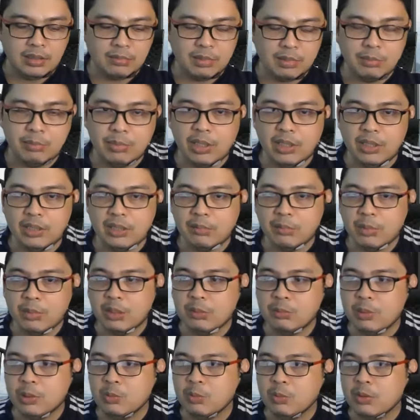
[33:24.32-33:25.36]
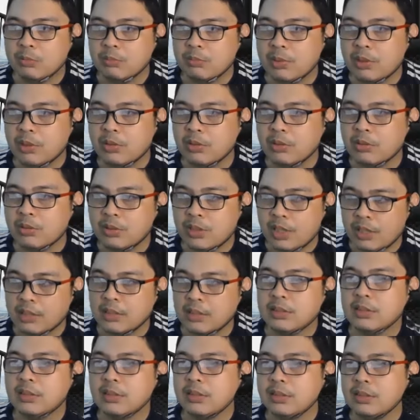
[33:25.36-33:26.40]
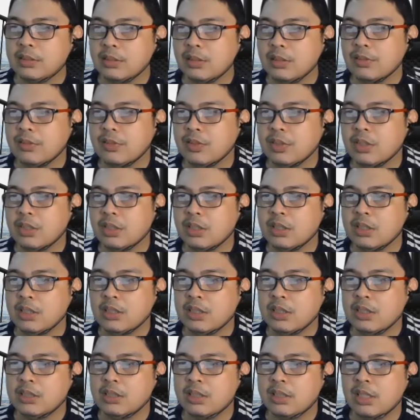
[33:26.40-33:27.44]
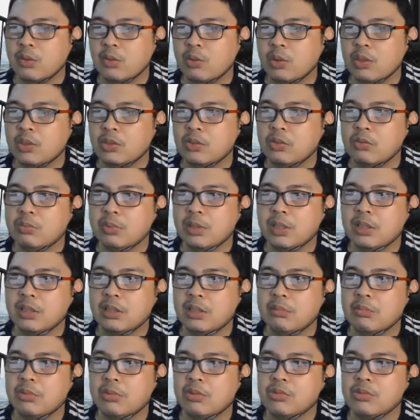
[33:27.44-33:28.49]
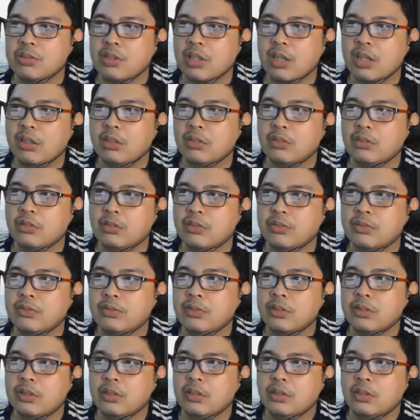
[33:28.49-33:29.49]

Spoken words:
May break naman in between. Pero yes, definitely. Kasi I want to make the most out of